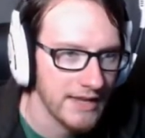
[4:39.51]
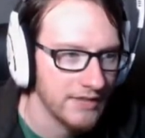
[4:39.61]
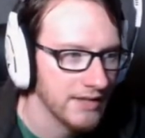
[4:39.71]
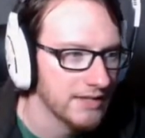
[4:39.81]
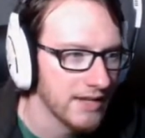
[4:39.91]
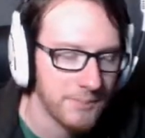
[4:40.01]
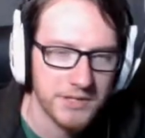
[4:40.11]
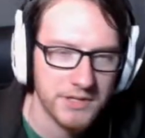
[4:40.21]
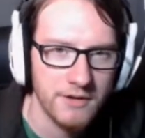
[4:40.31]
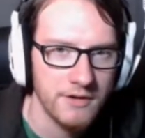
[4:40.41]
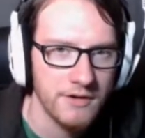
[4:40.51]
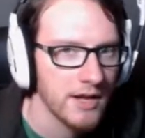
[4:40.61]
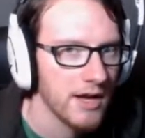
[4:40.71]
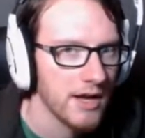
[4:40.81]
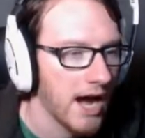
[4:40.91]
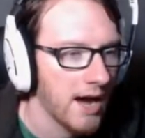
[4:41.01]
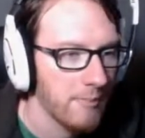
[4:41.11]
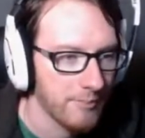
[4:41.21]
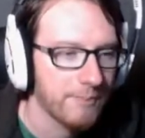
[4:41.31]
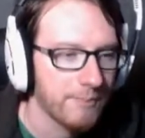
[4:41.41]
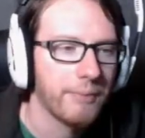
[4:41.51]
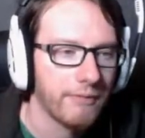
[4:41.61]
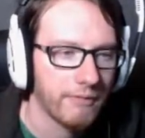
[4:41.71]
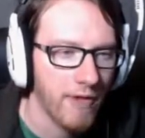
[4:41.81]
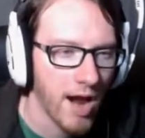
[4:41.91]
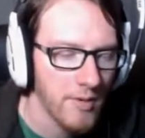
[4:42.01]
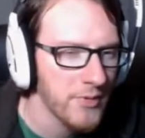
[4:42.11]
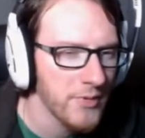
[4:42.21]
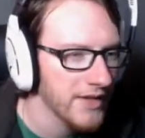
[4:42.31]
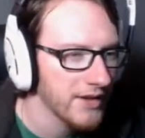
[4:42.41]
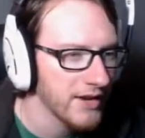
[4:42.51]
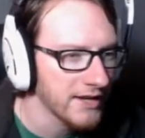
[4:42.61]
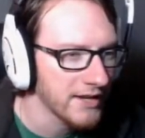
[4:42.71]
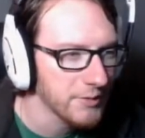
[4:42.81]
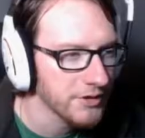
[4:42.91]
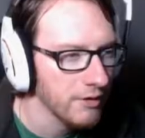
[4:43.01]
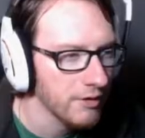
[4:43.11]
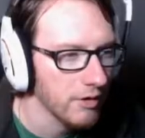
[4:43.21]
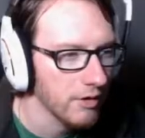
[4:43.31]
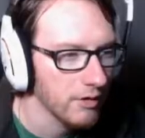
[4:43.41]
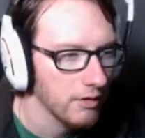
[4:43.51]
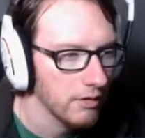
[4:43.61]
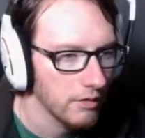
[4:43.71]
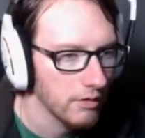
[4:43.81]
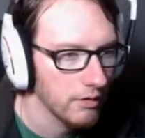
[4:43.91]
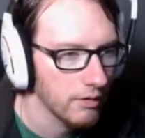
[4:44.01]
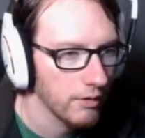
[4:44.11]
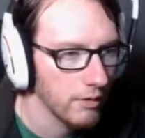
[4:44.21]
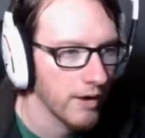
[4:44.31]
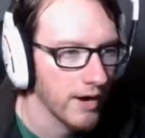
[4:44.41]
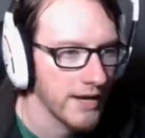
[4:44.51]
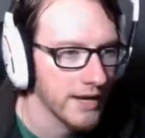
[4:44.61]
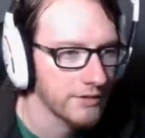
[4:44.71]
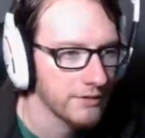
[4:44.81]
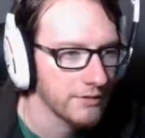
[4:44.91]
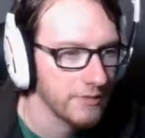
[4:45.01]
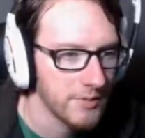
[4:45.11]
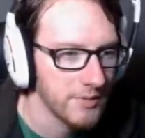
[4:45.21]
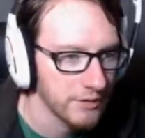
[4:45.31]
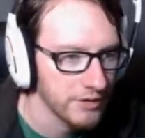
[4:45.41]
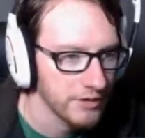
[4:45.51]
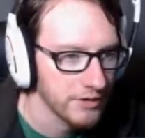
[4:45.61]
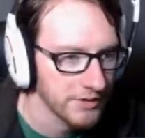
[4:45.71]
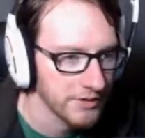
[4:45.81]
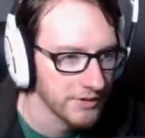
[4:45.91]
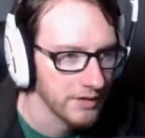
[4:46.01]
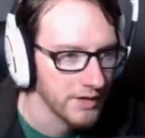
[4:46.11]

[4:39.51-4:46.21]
in this episode. But probably in the next episode, or a soon-to-be future episode.